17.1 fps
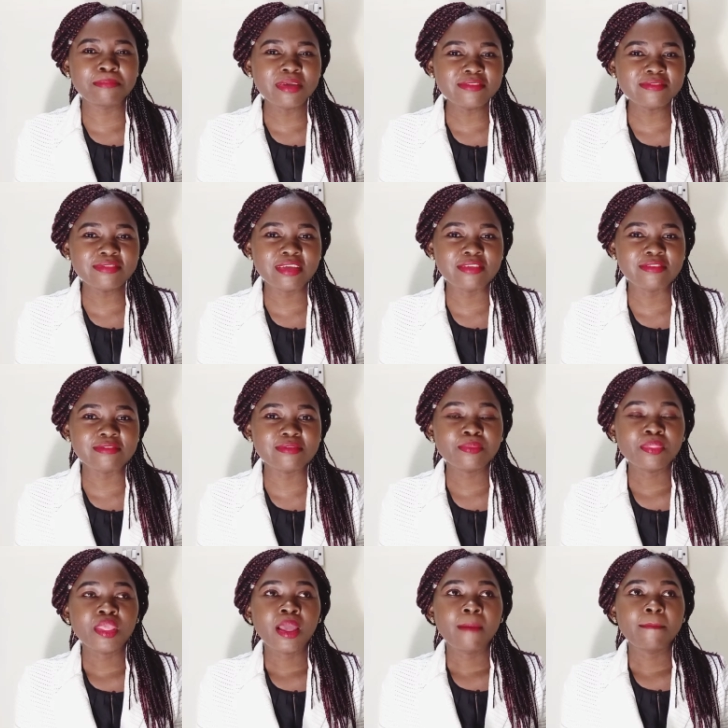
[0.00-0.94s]
business,
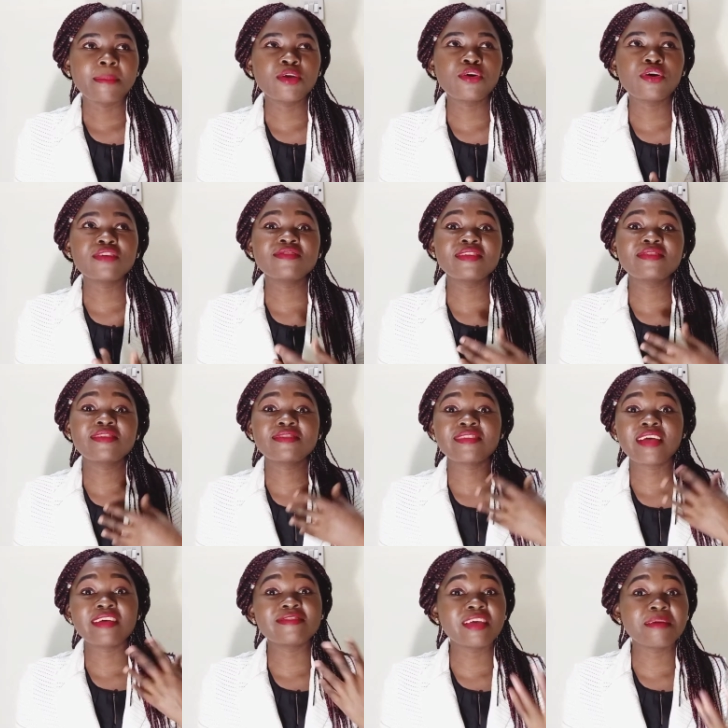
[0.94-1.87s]
because this is
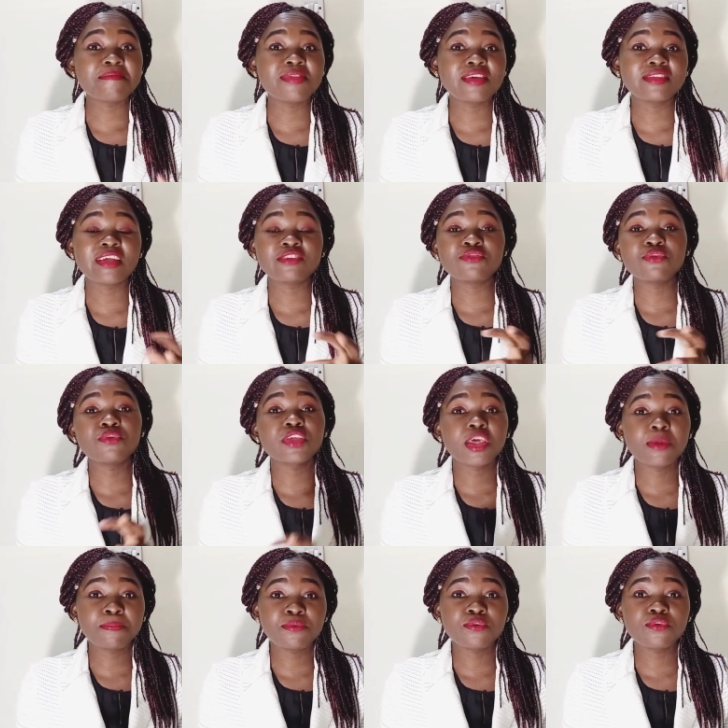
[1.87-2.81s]
the same thing that will
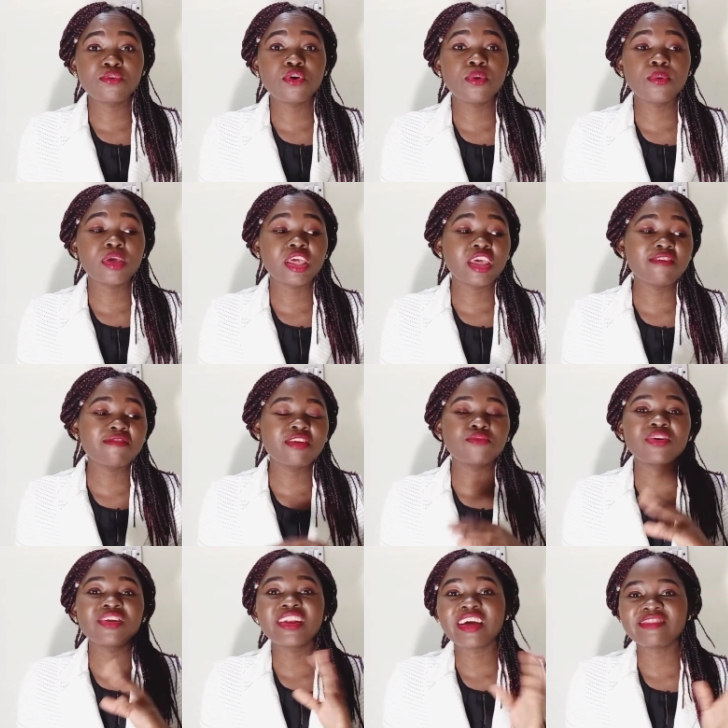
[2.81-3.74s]
keep you going even
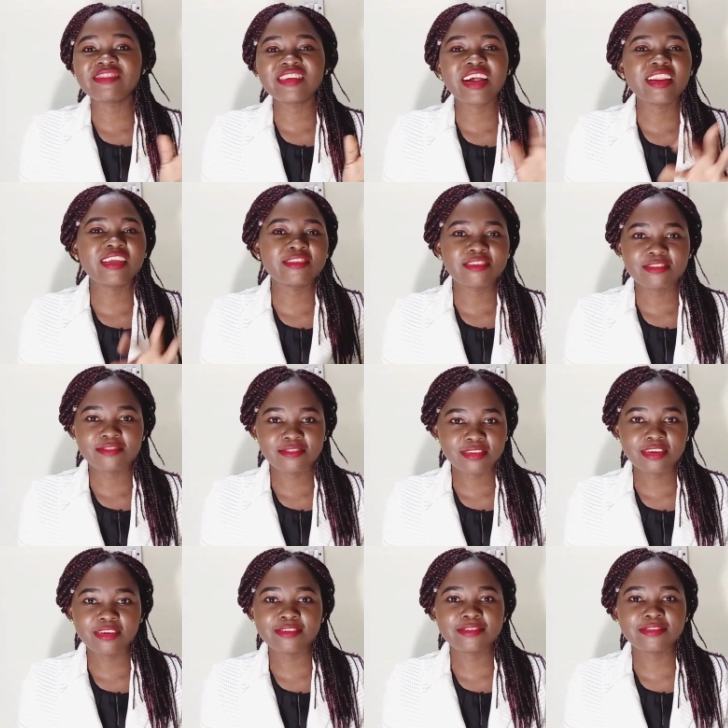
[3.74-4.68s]
when the challenges
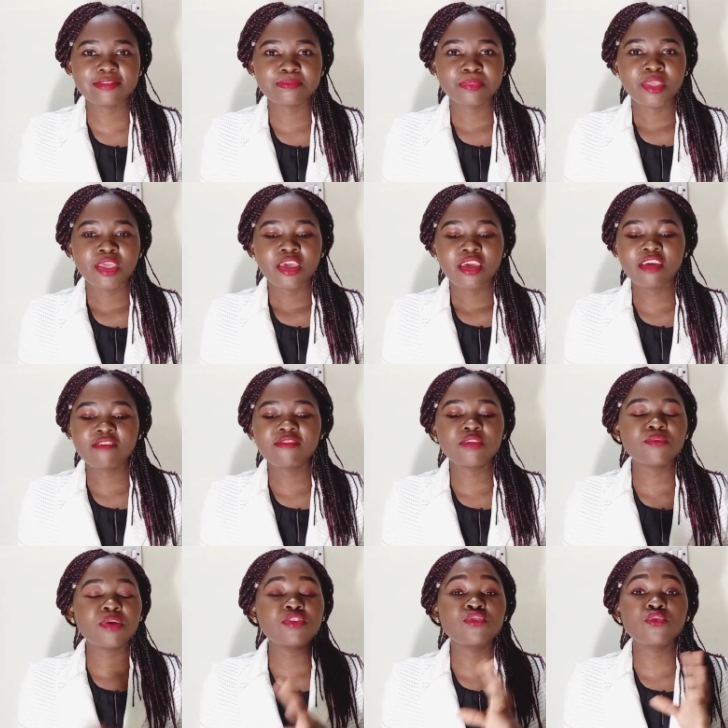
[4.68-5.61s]
hit.
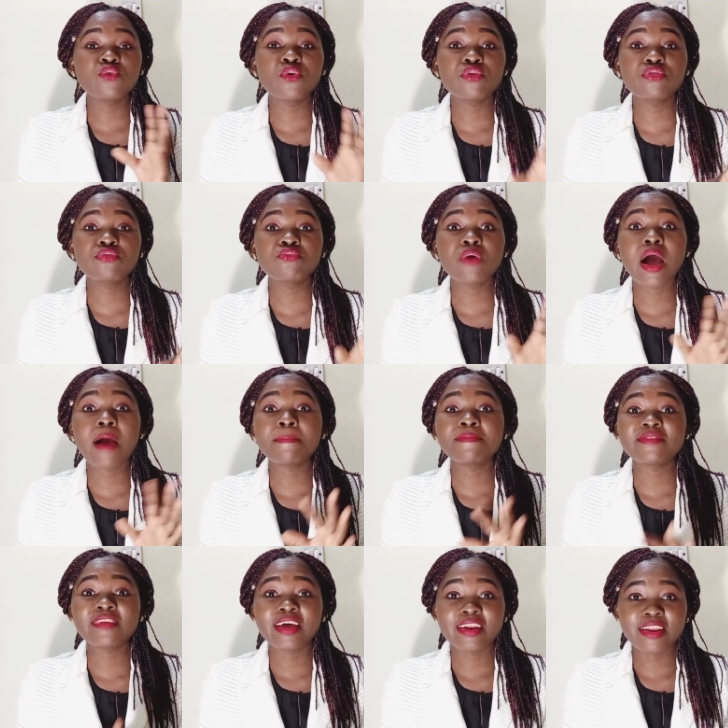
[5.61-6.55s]
Even when you go through
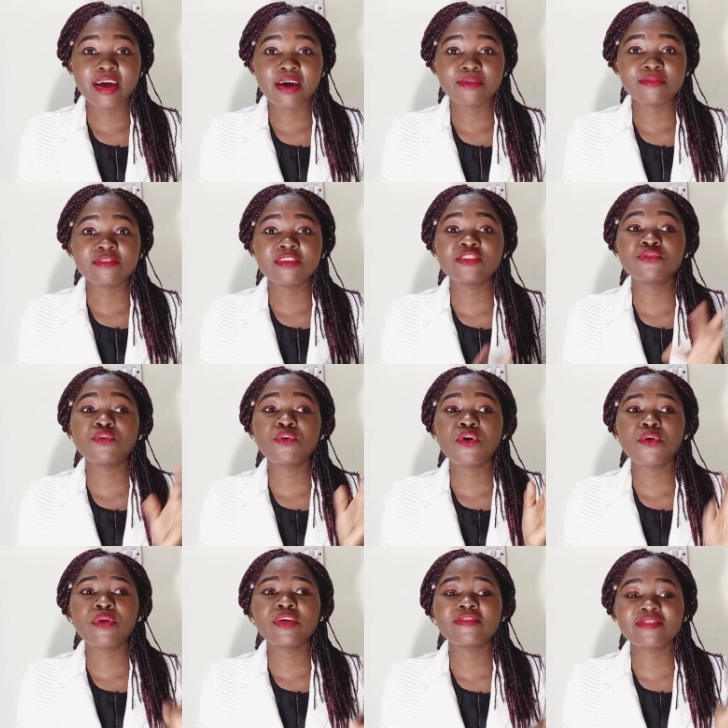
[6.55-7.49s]
ups and downs, it will
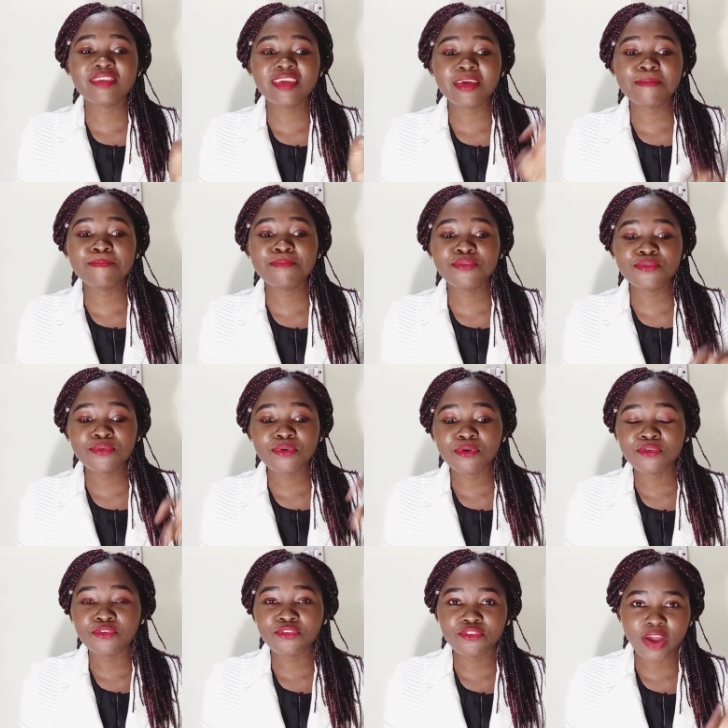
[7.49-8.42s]
always keep you
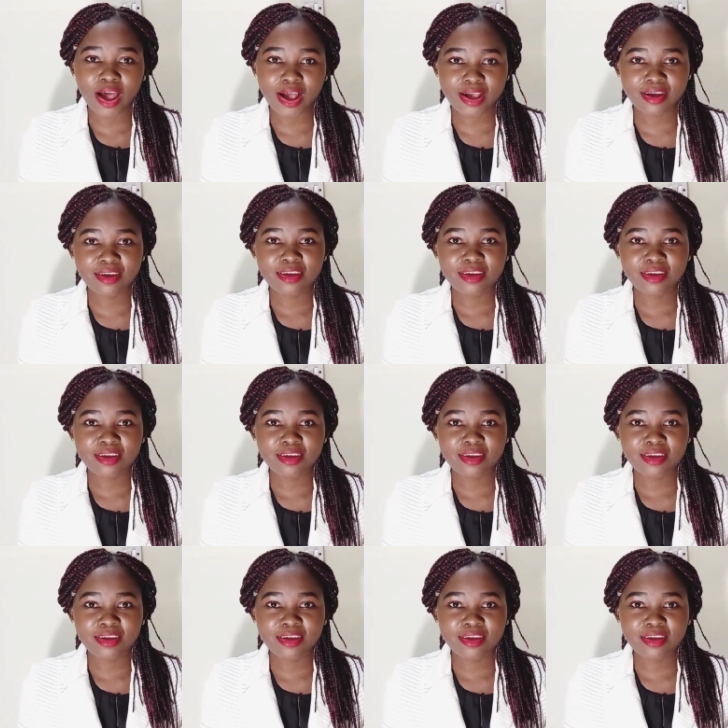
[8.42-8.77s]
on track.